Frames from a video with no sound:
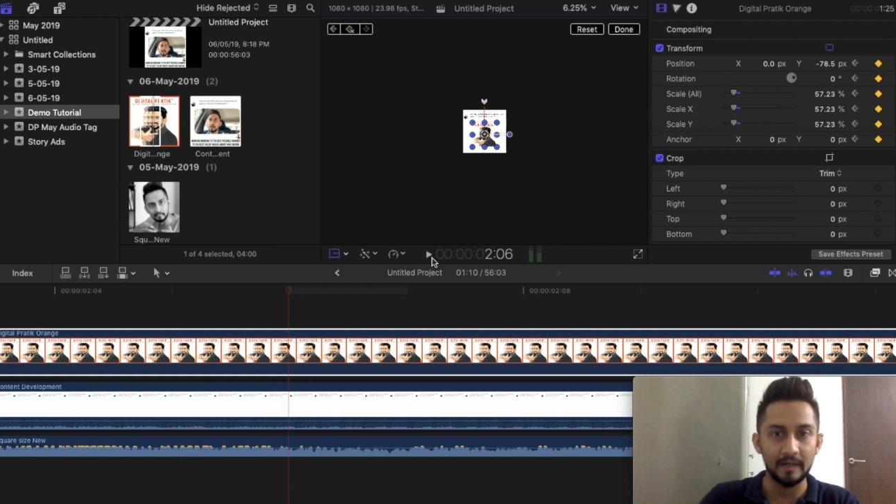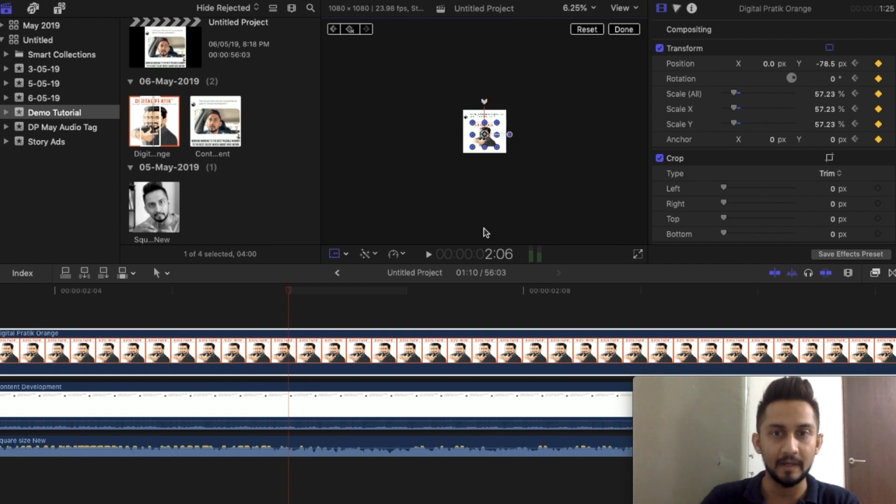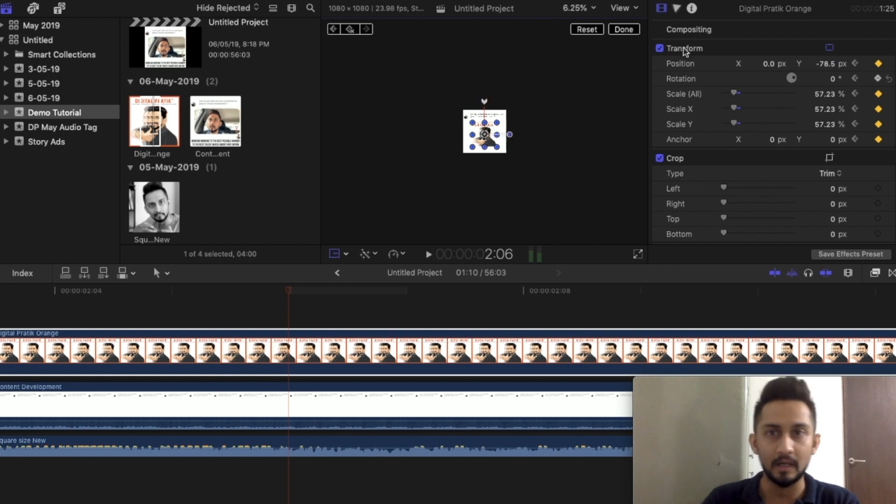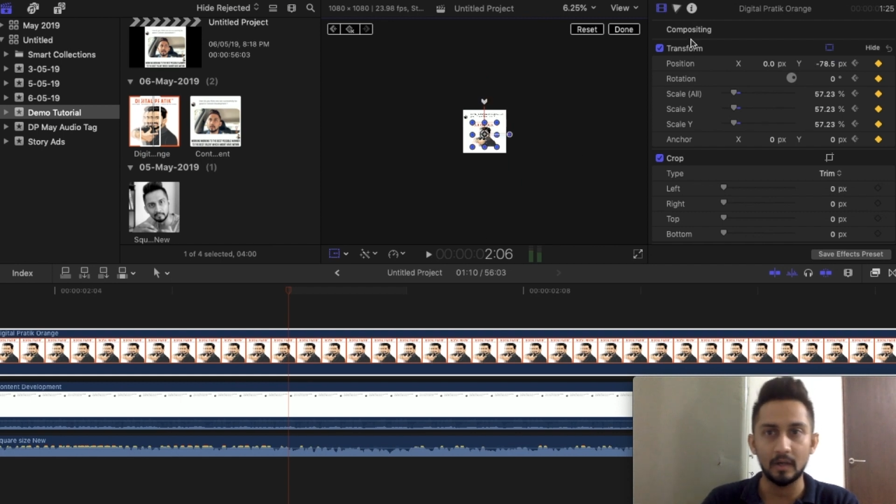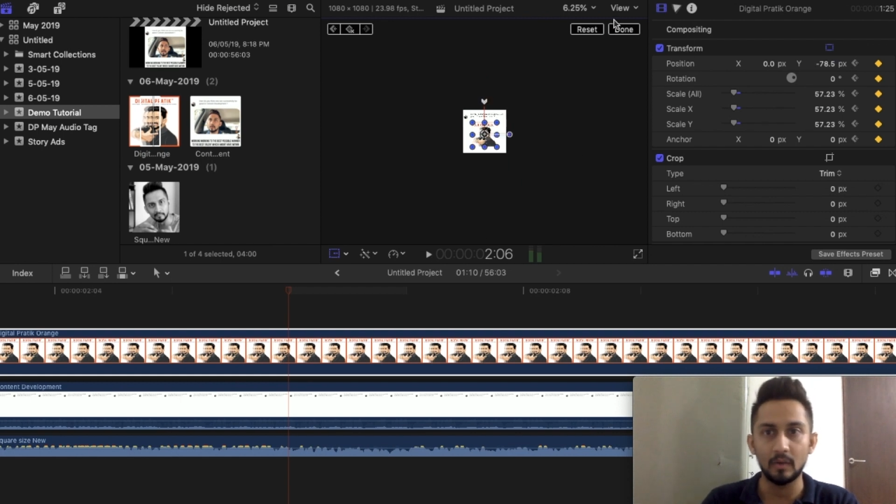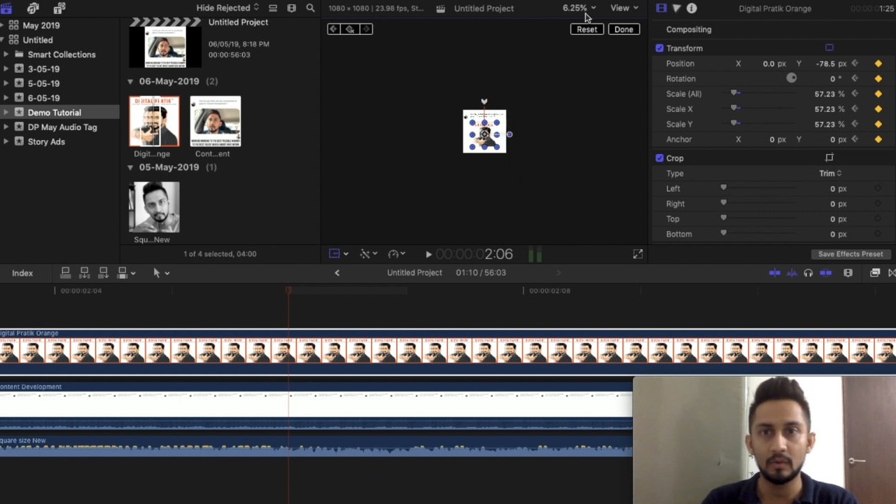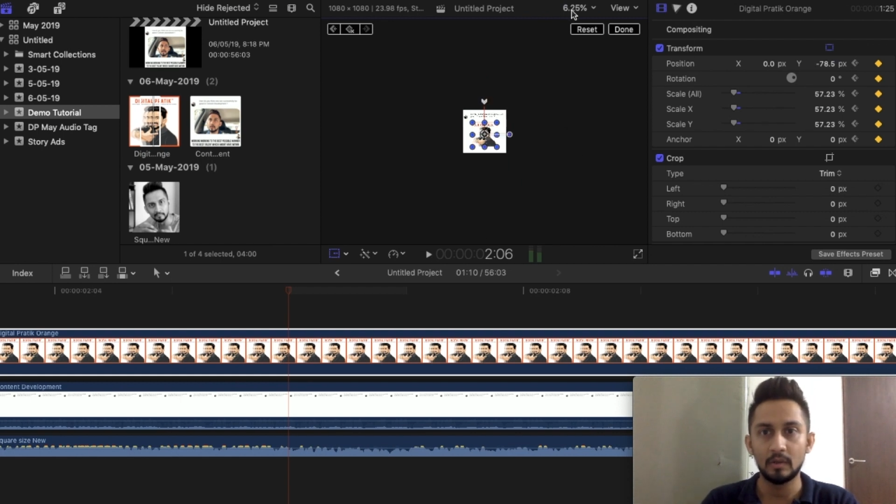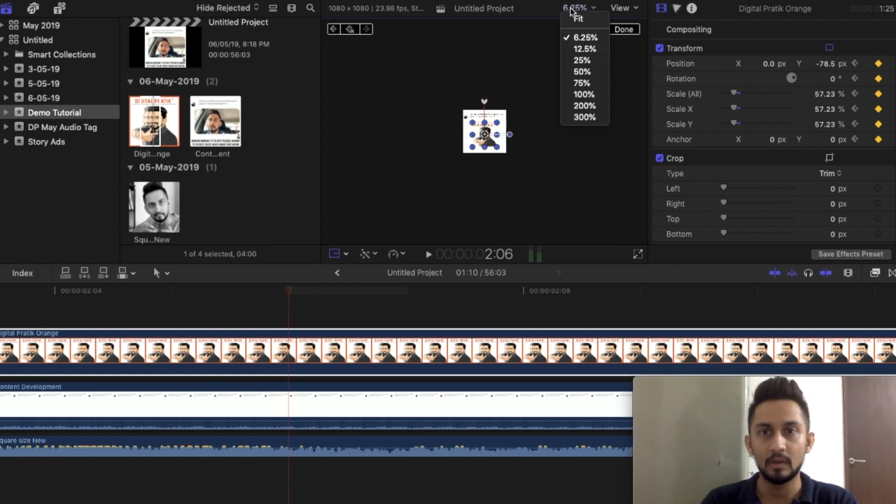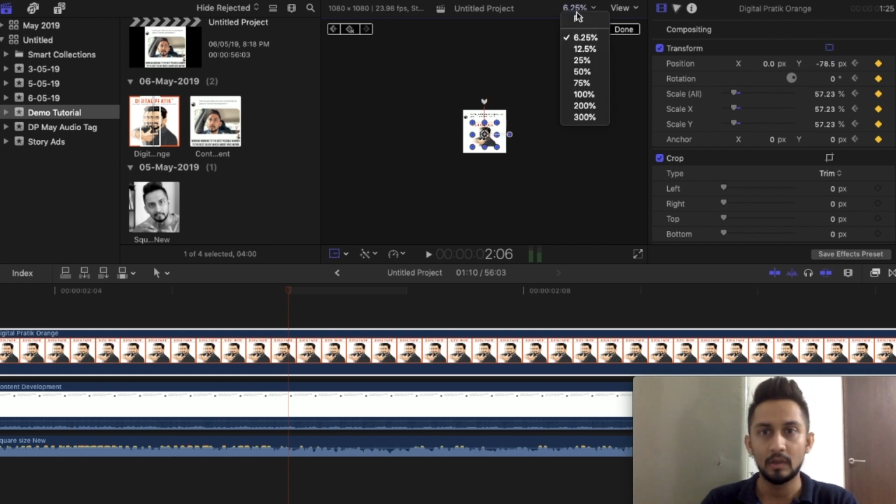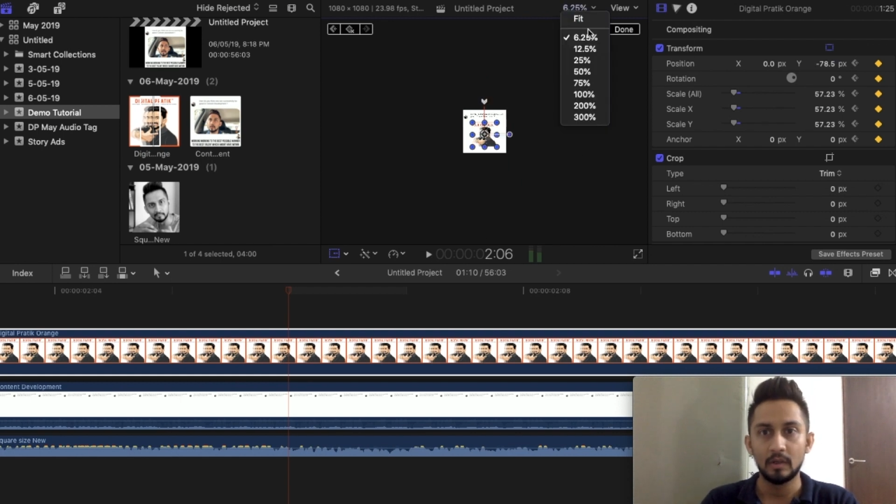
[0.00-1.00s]
And
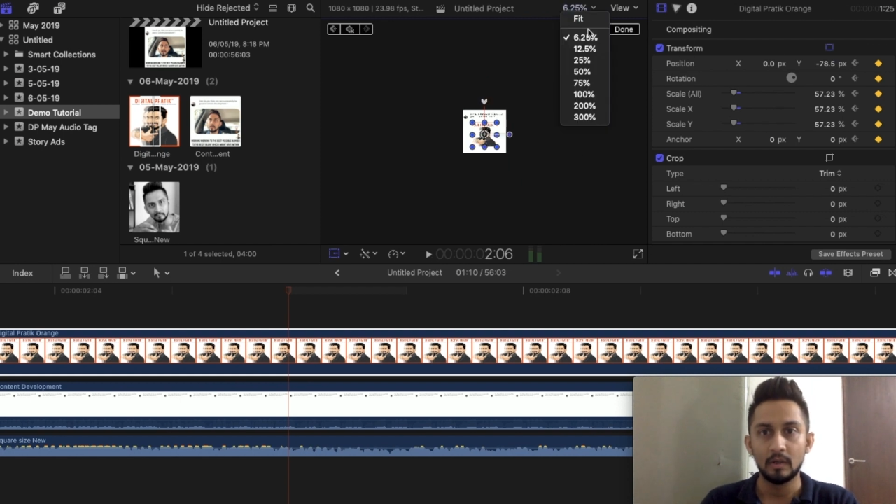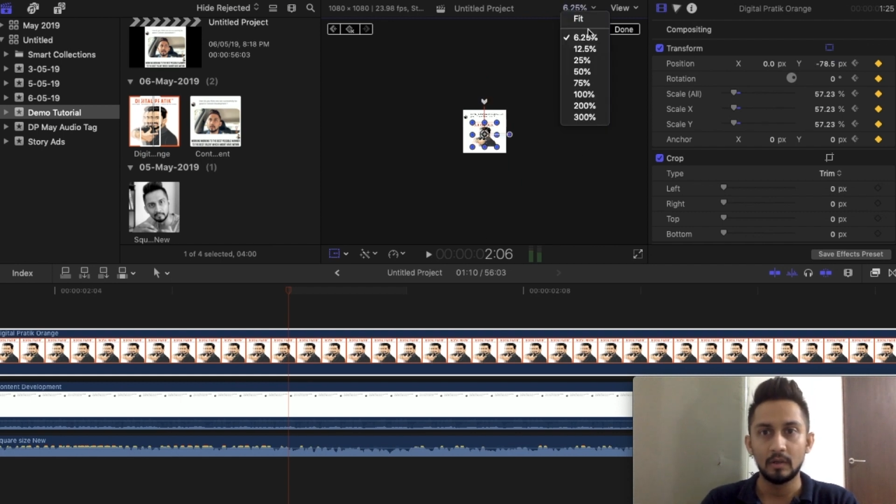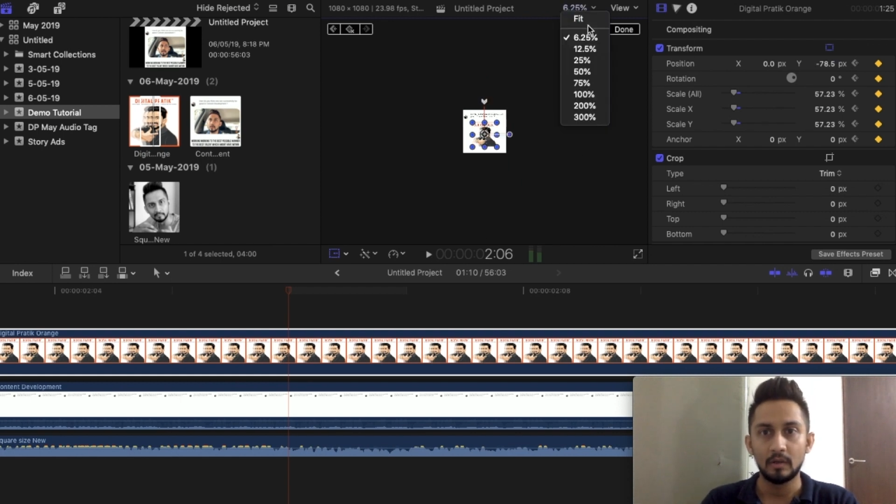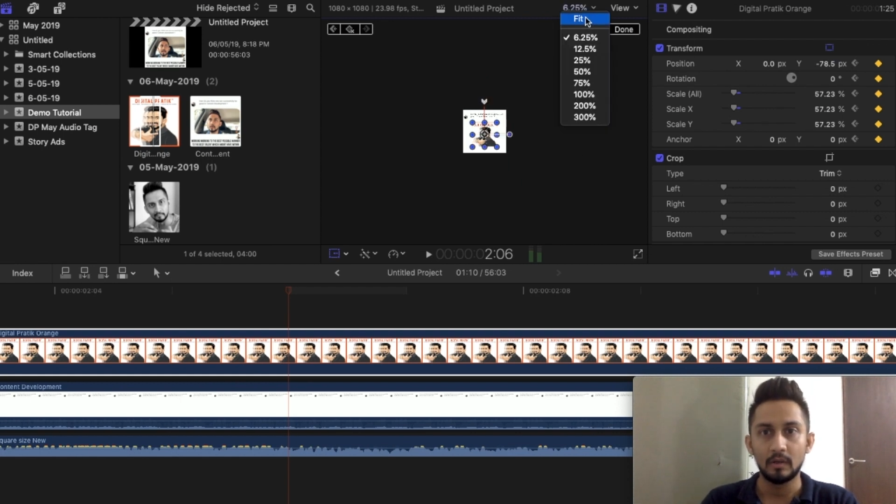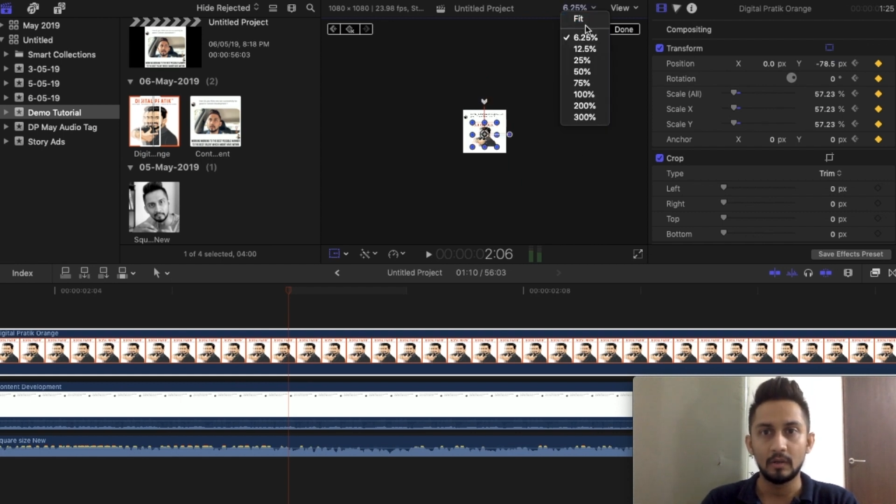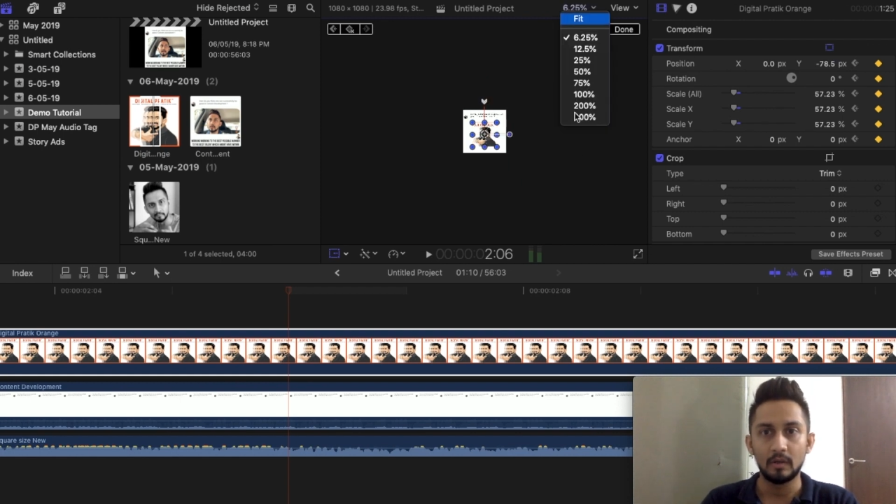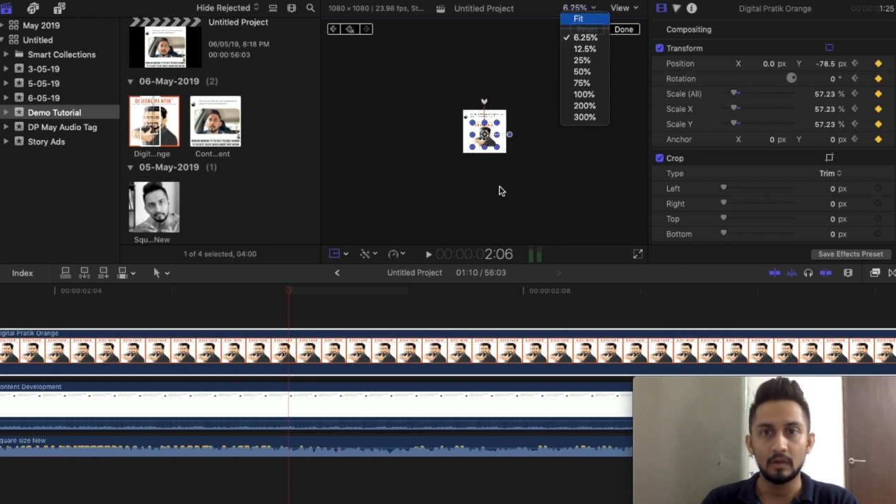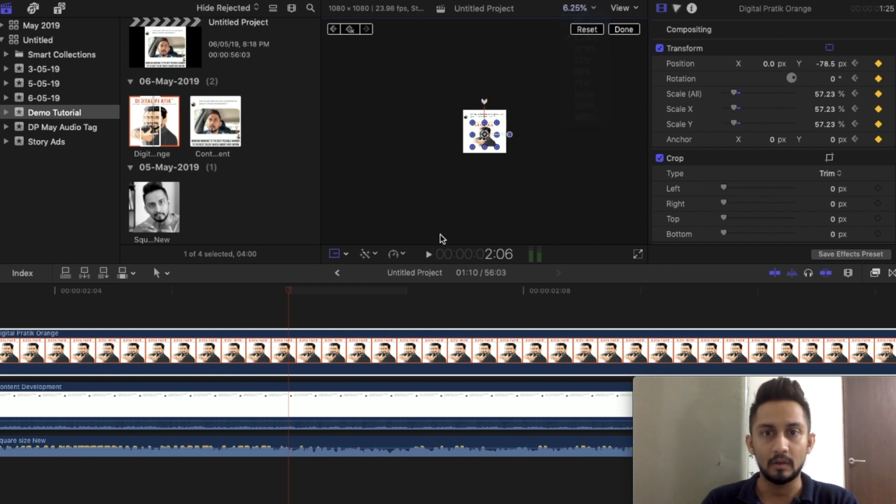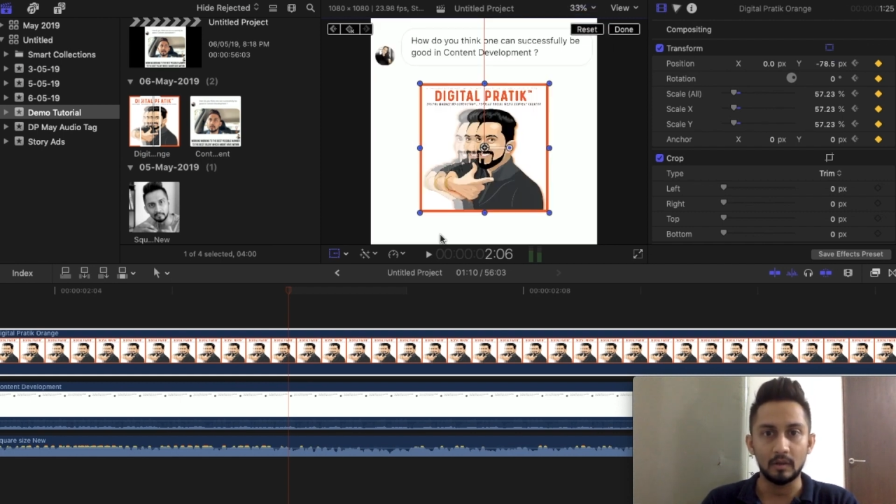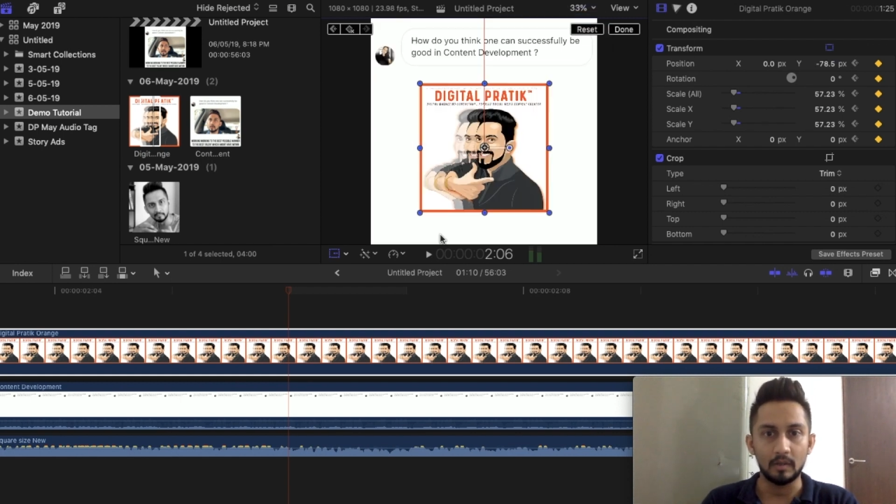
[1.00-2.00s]
now
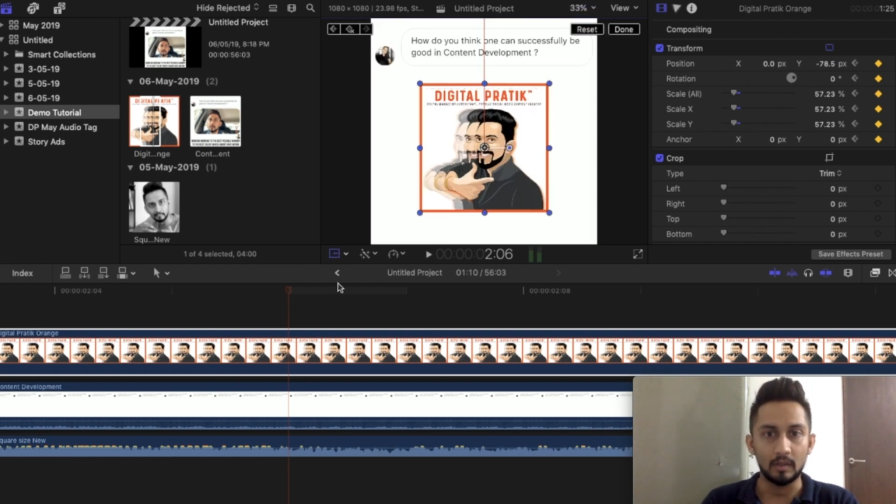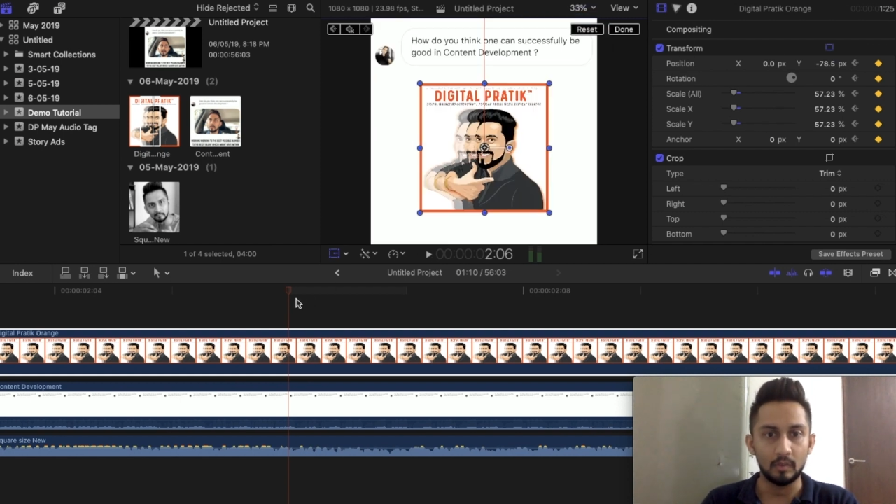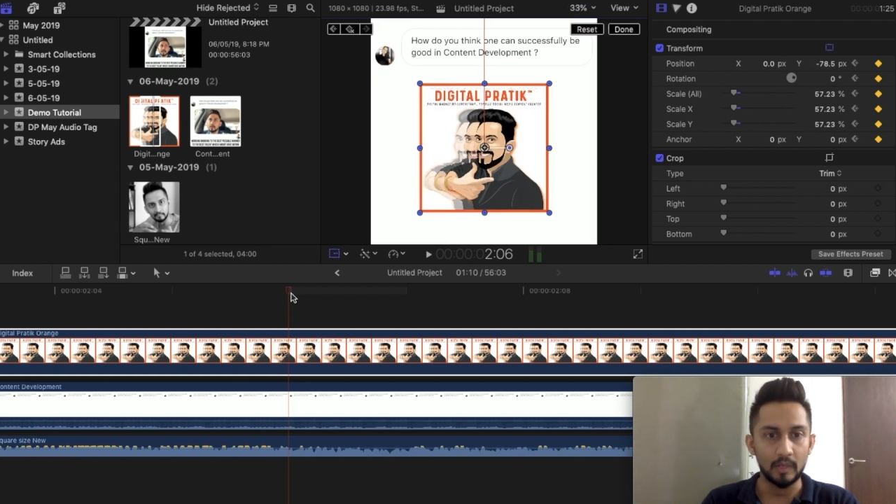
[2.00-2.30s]
uh,